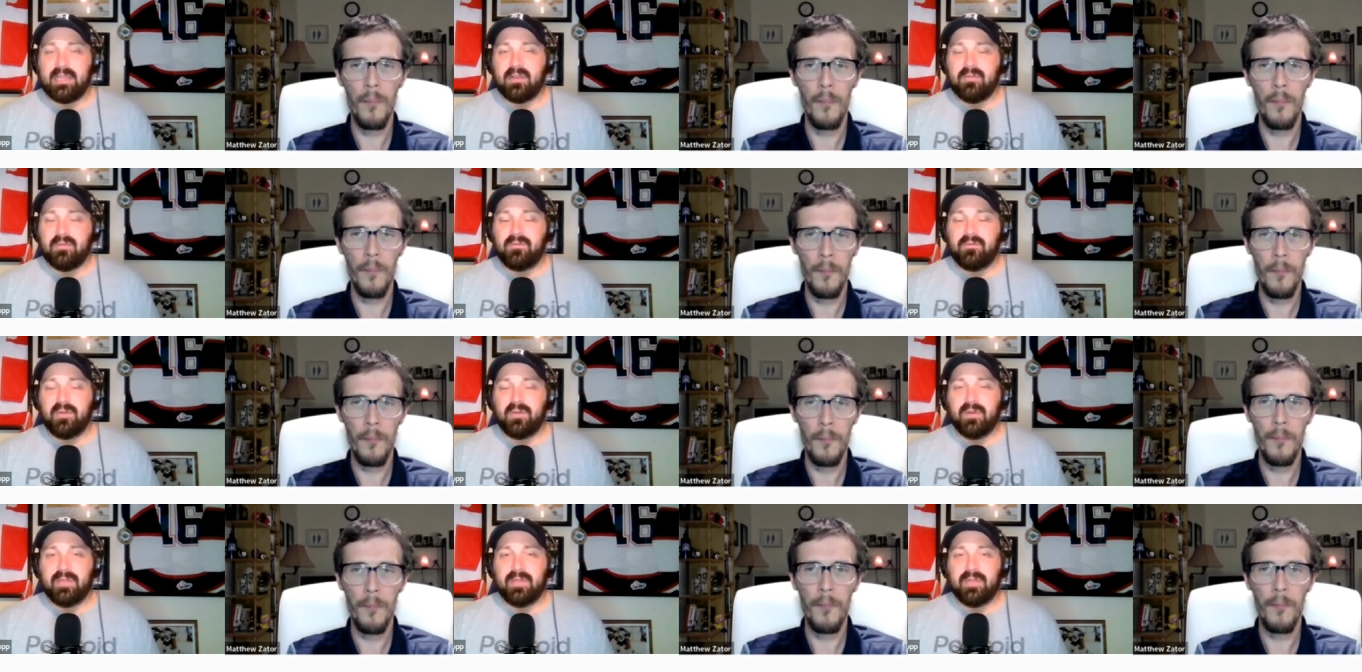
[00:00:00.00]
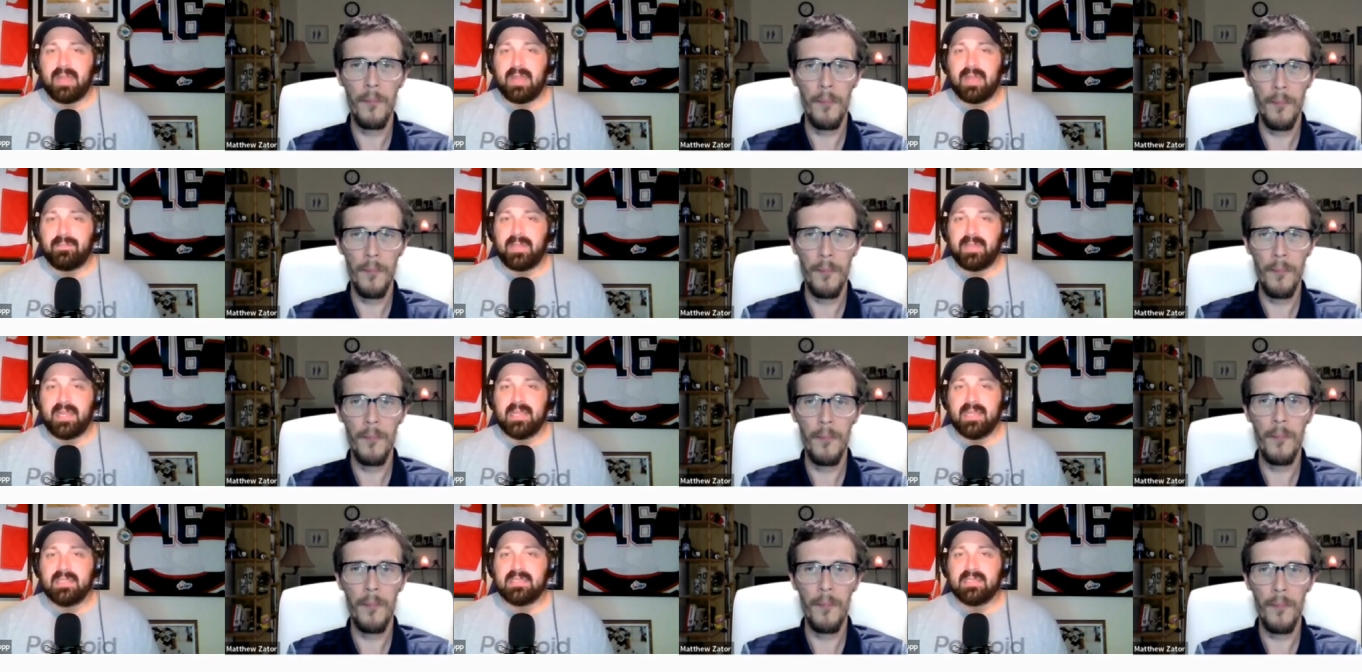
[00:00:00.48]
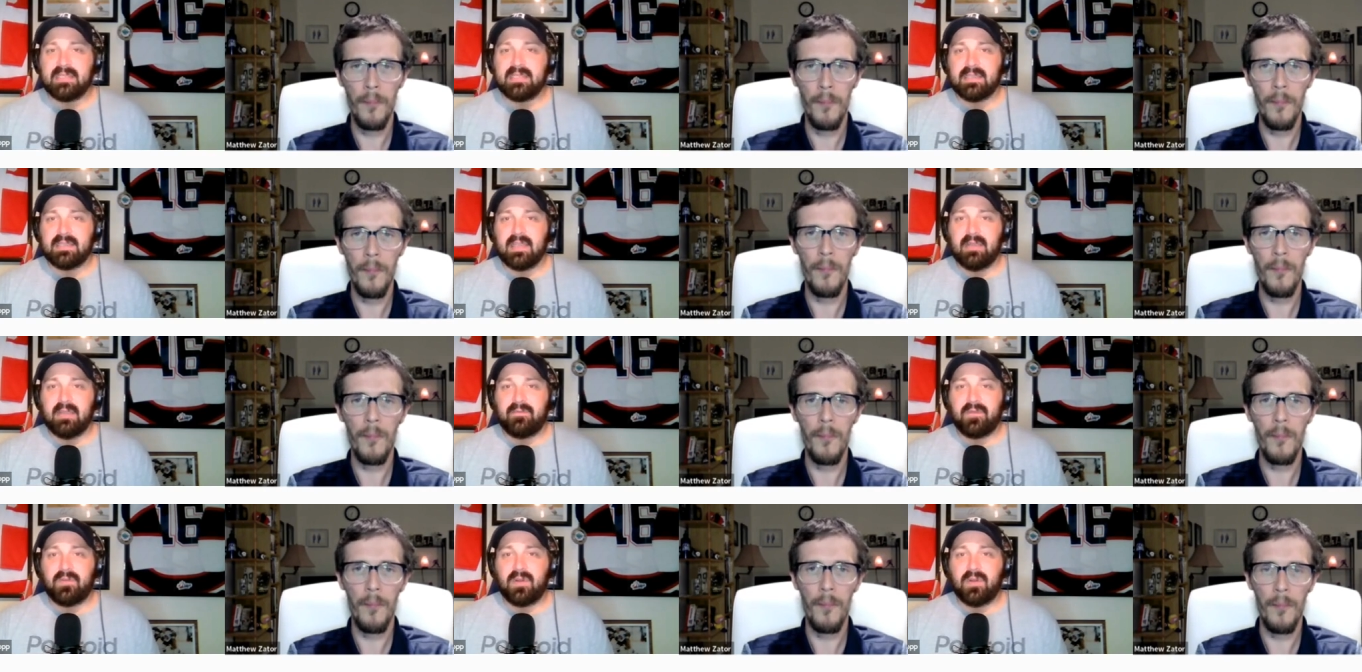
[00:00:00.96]
Speaker 1: he could fill that piece
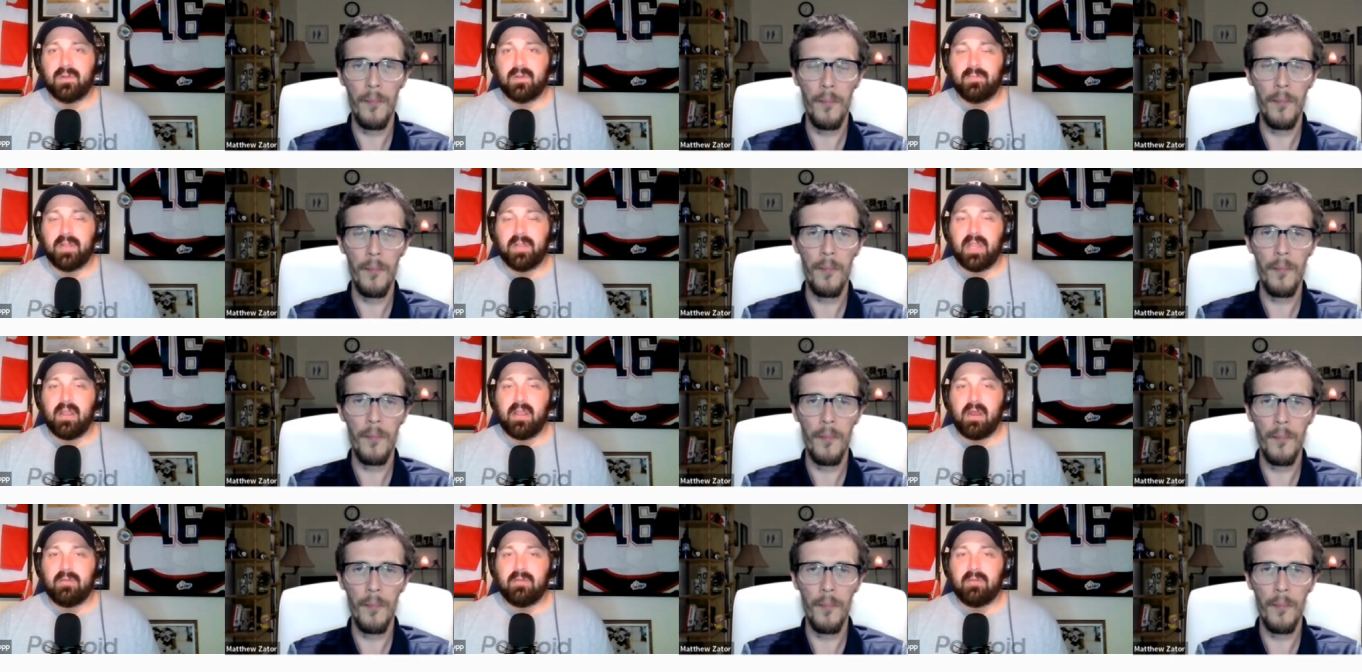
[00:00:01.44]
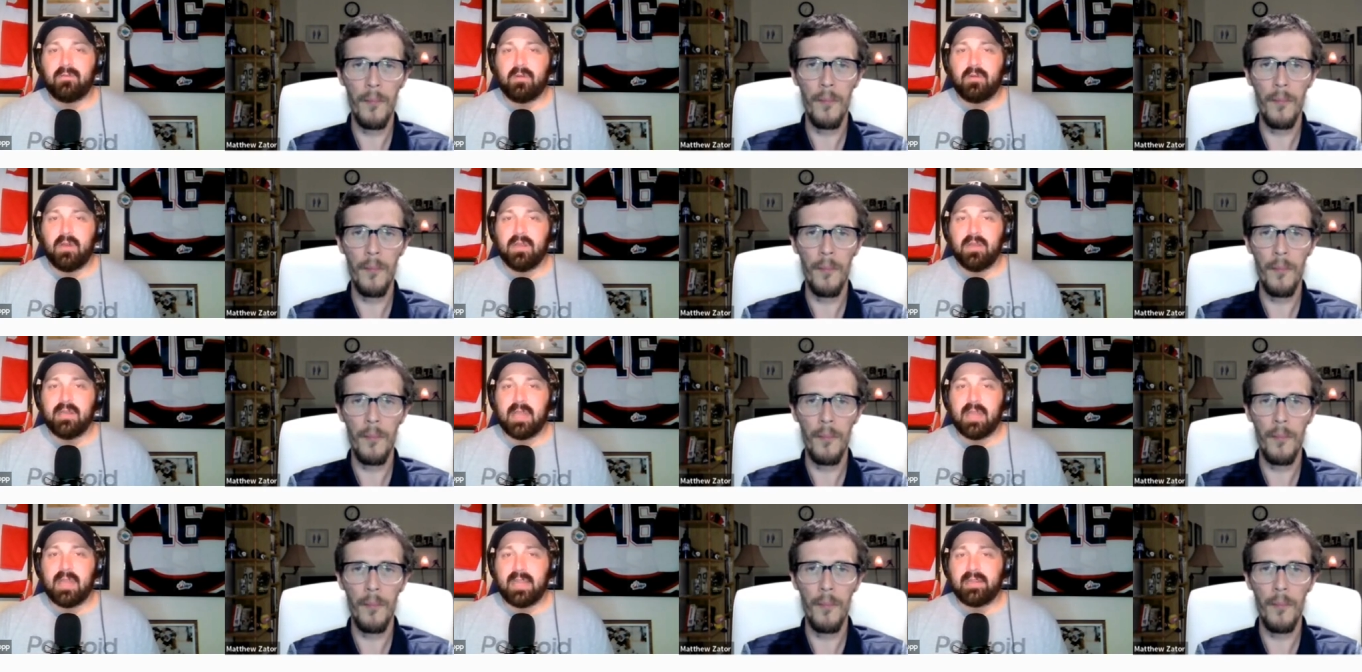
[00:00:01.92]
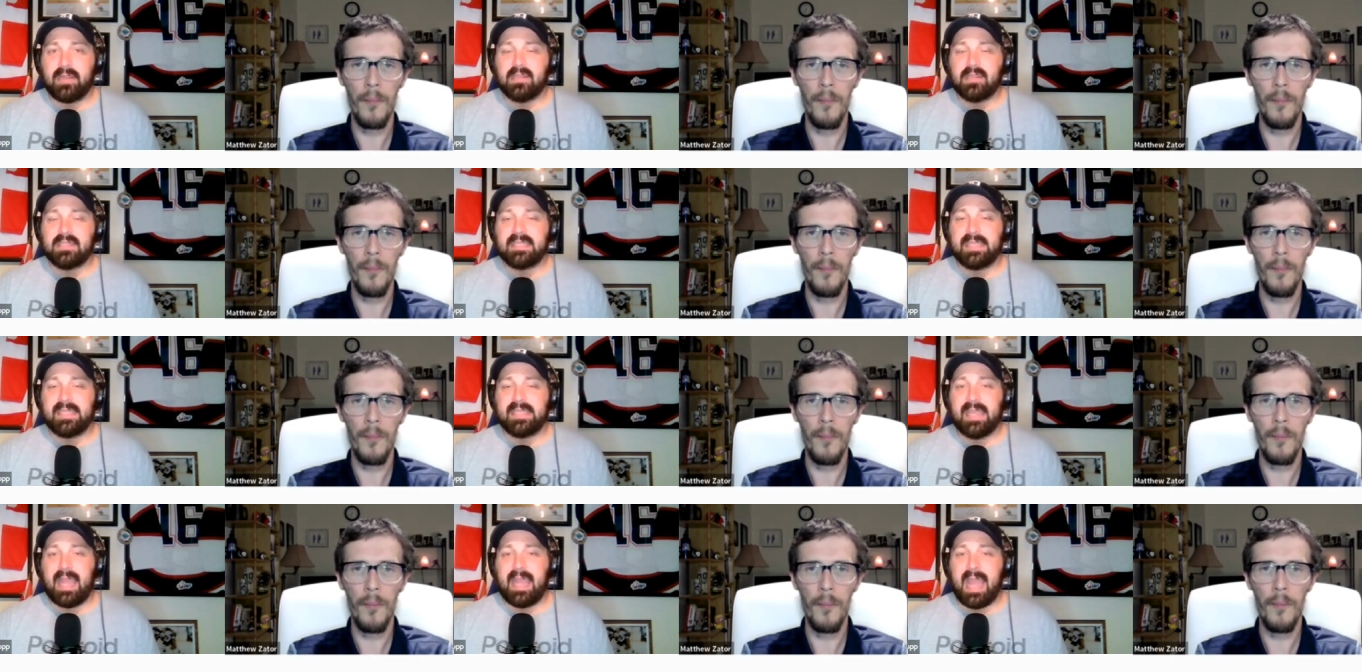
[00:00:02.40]
uh, for a playoff run. I could
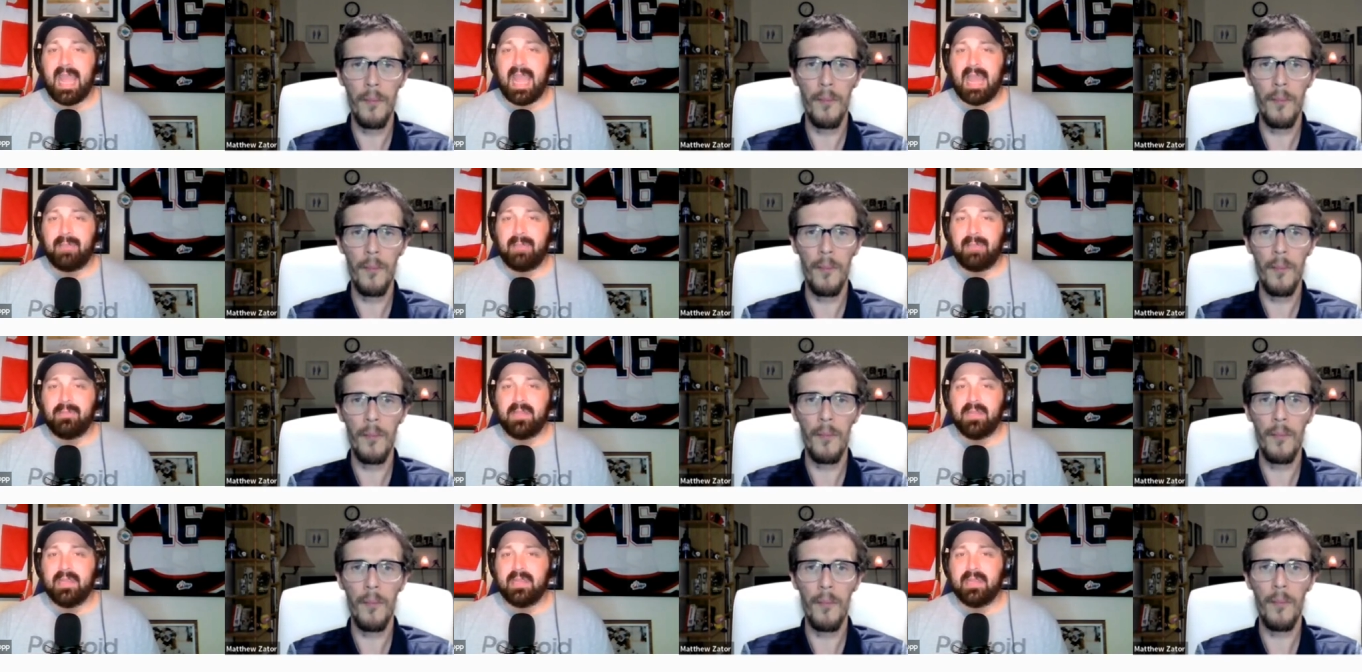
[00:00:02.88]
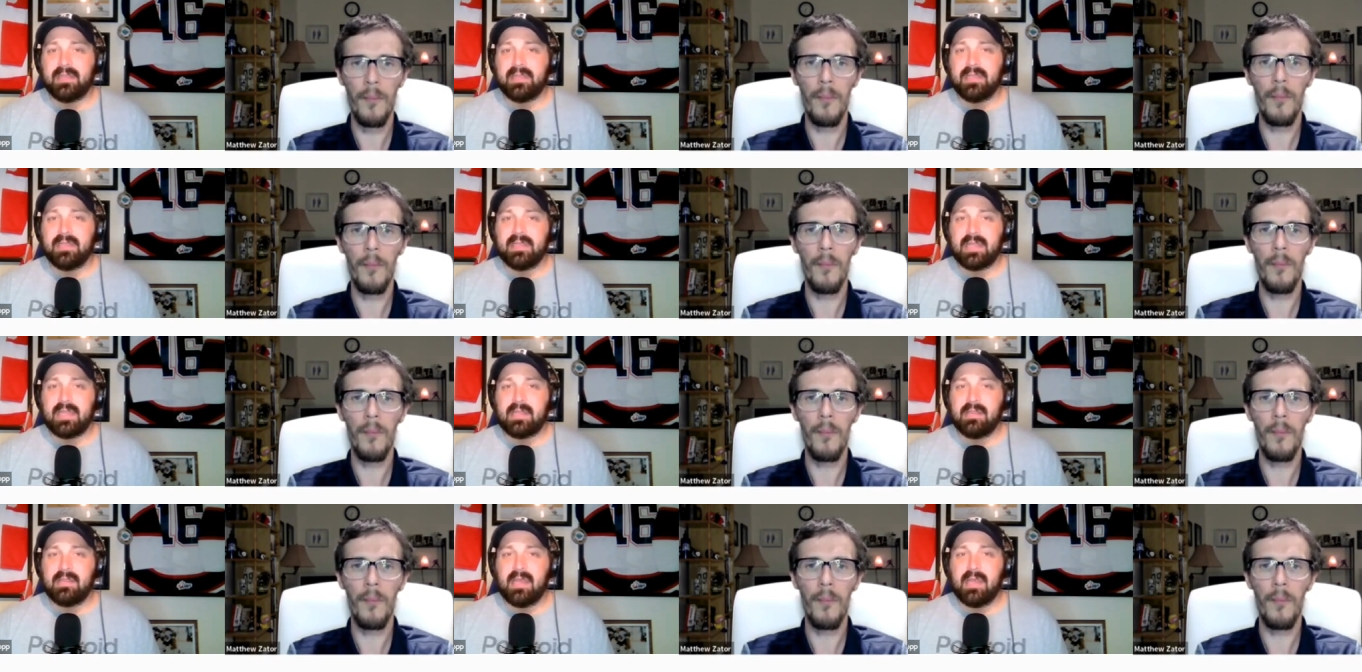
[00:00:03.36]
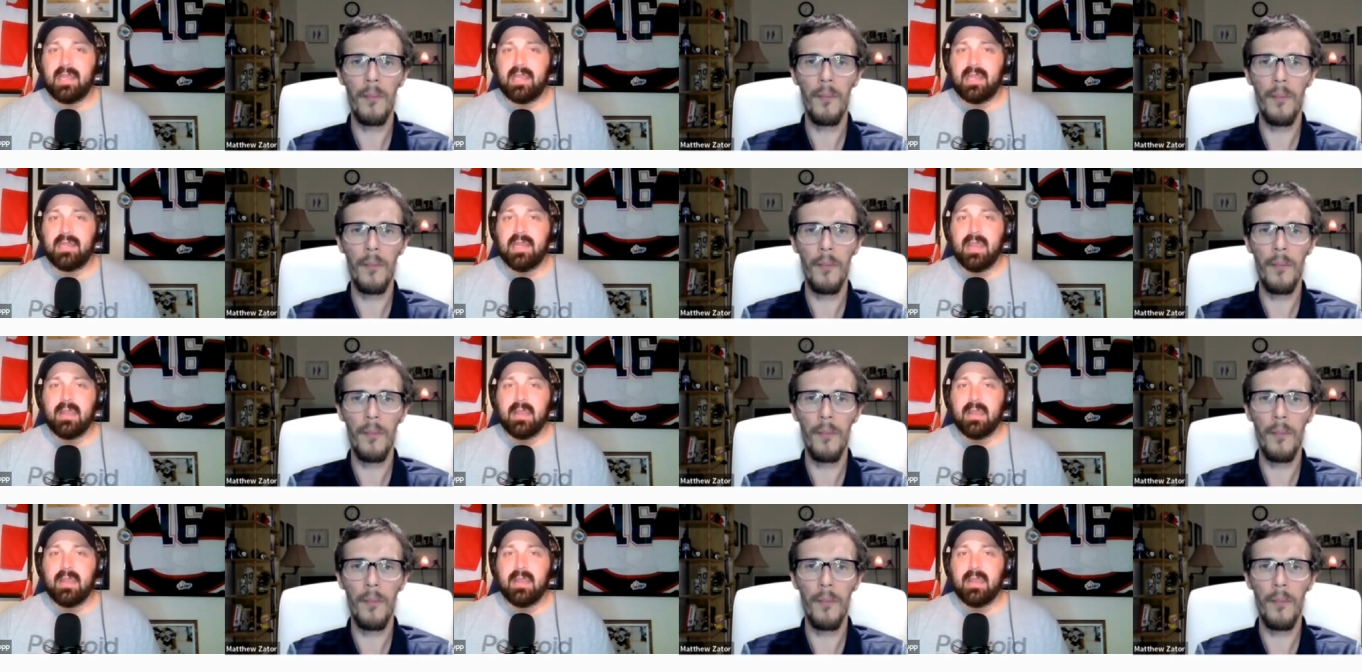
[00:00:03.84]
see it happening at the deadline,